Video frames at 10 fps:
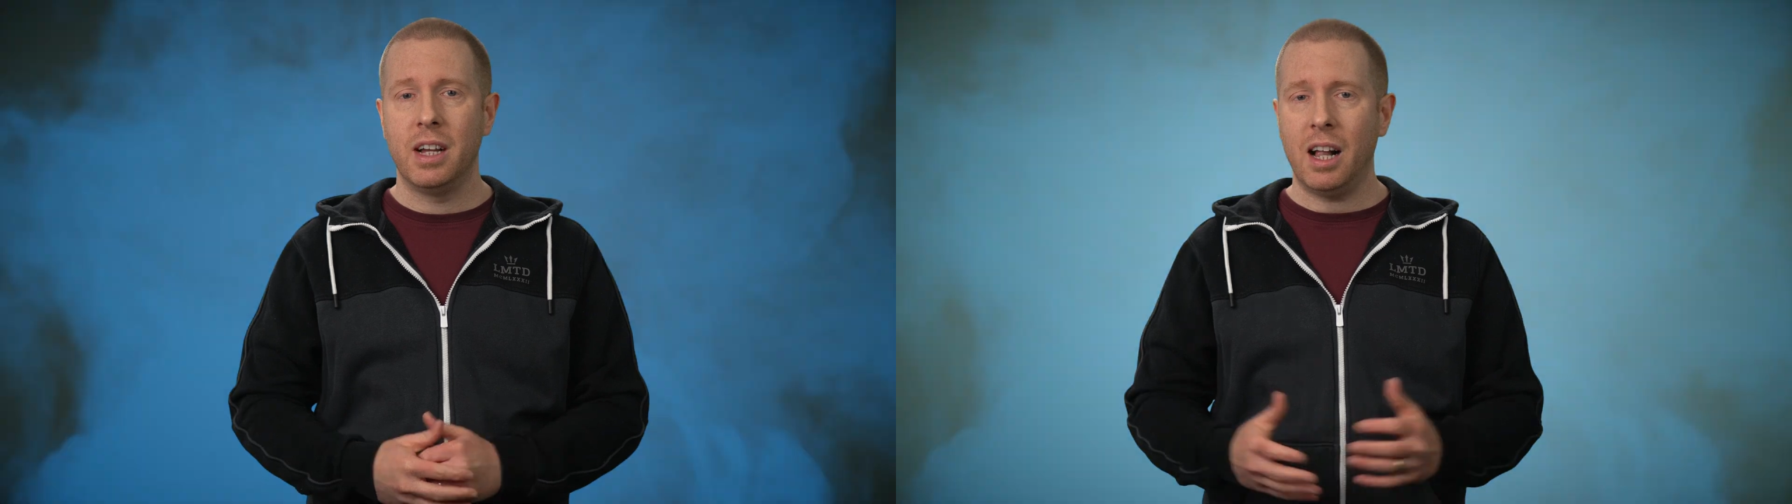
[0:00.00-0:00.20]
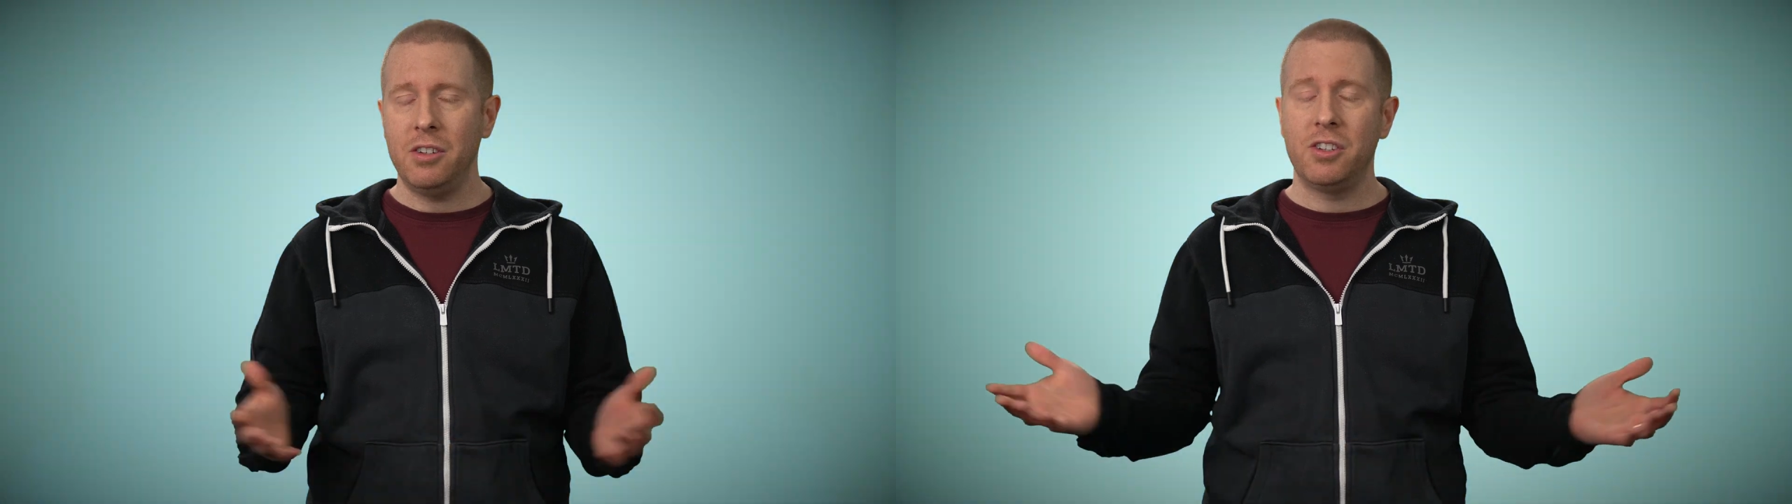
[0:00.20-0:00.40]

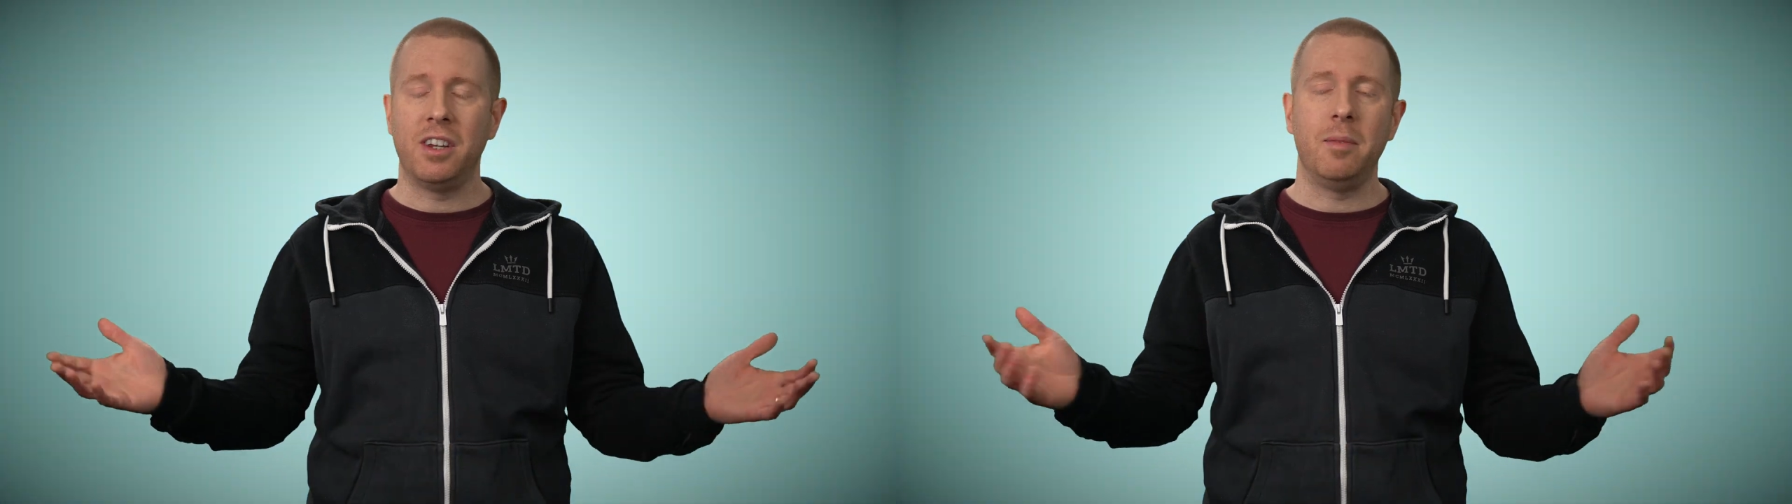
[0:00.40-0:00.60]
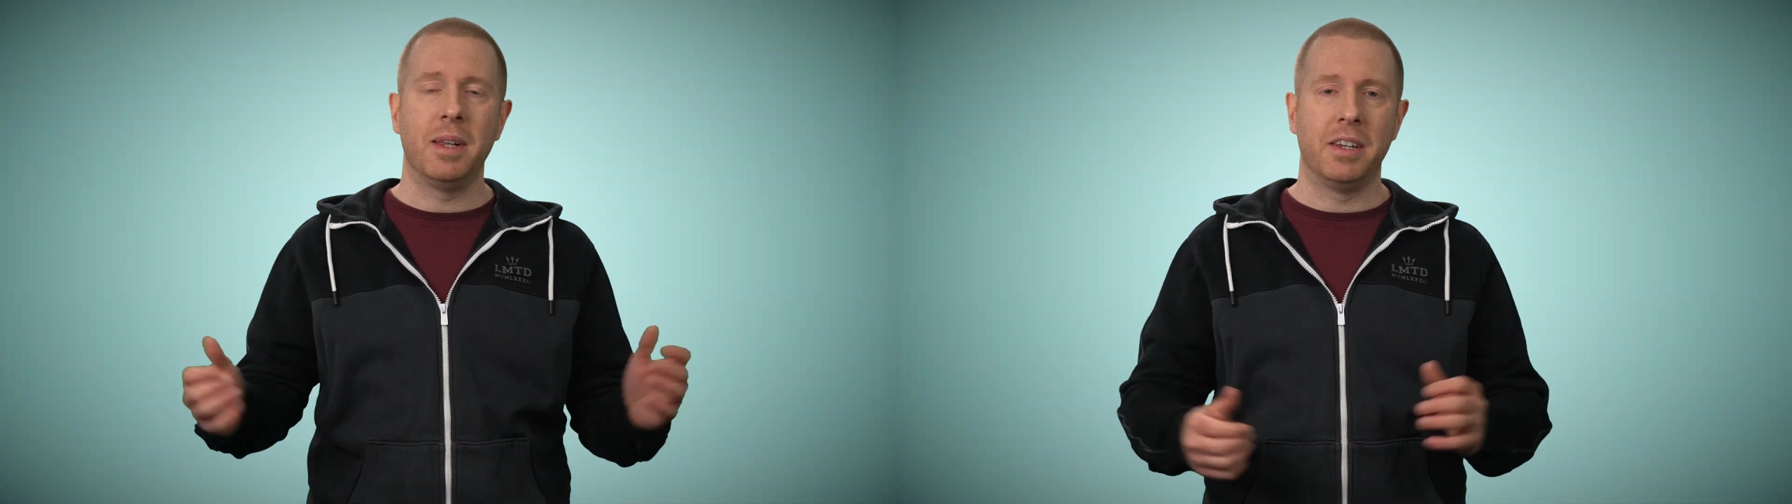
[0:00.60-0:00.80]
I'll use an
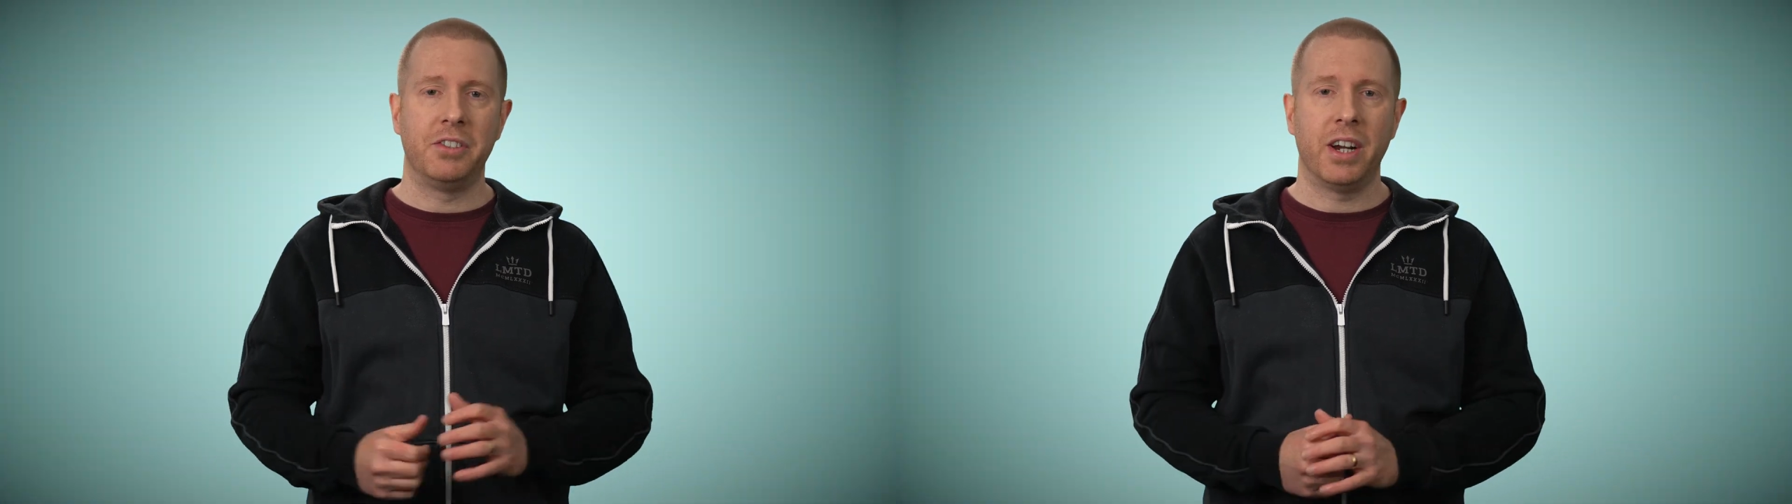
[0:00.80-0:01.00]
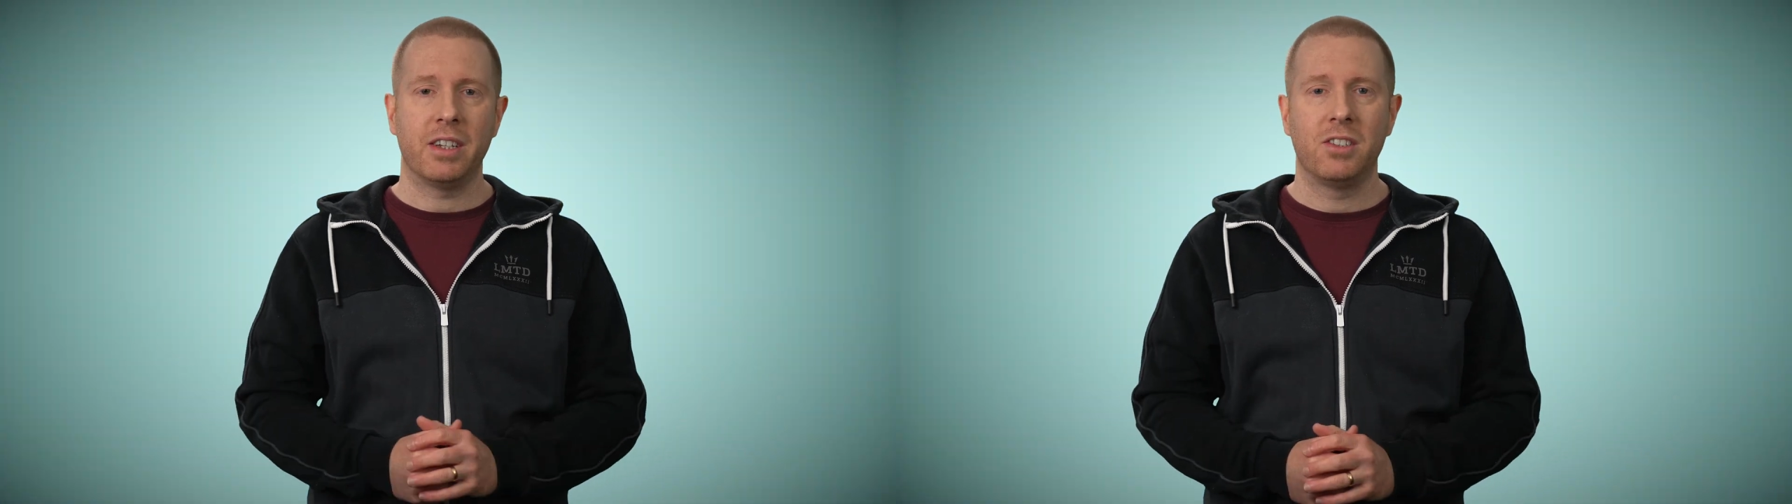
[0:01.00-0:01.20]
email
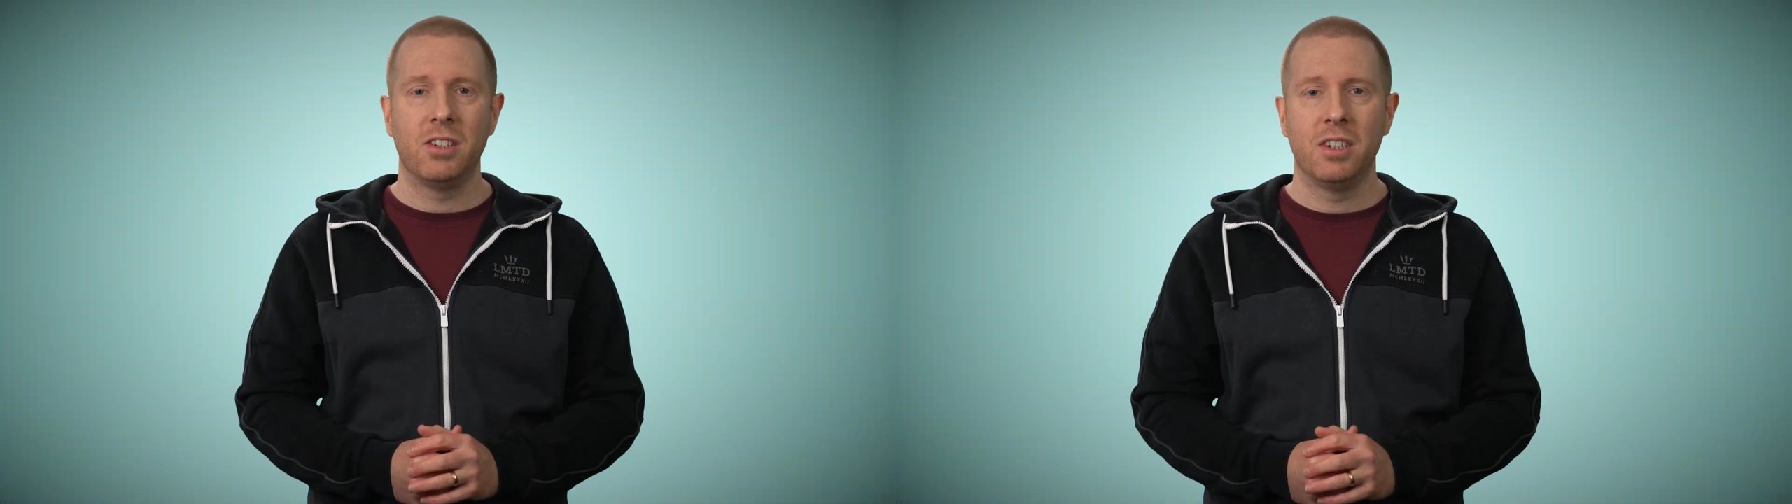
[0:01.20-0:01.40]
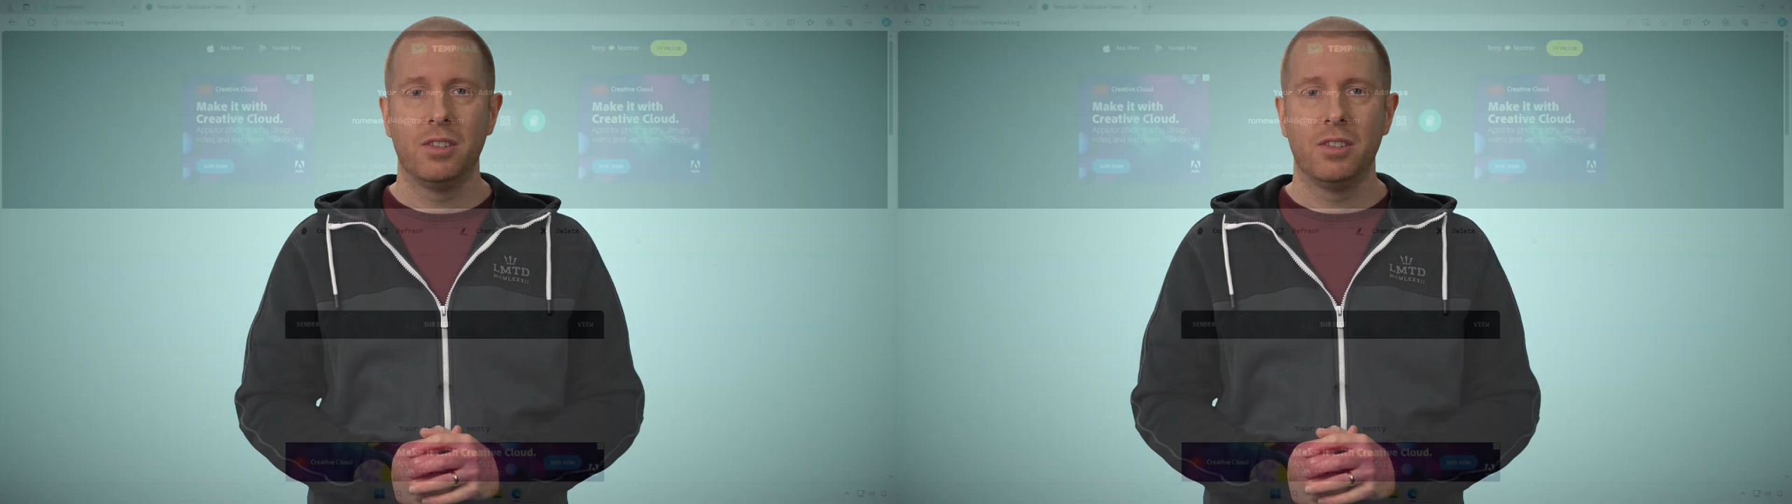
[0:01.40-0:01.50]
address.